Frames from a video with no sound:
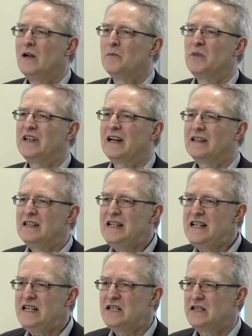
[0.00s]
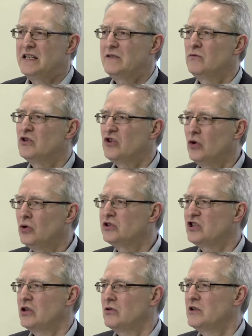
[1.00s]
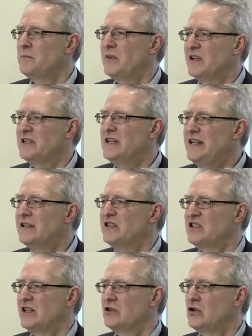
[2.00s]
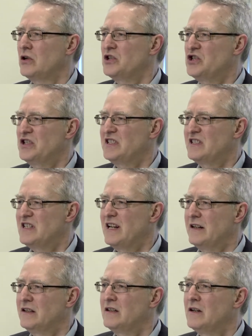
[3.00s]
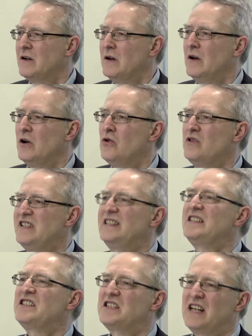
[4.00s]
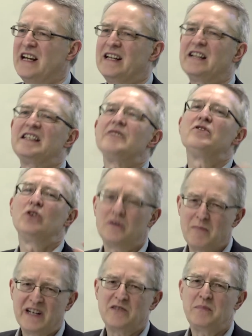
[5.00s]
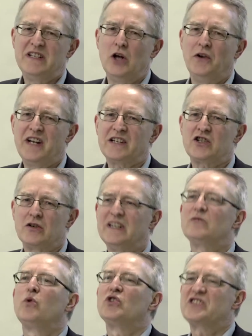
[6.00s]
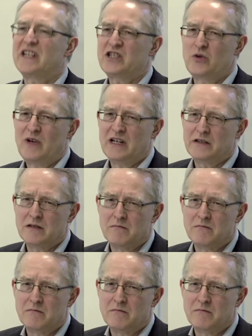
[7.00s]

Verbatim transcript: But at least it was also the pioneering sexologists then who did say that even though it might have been unnatural, it was sexuality.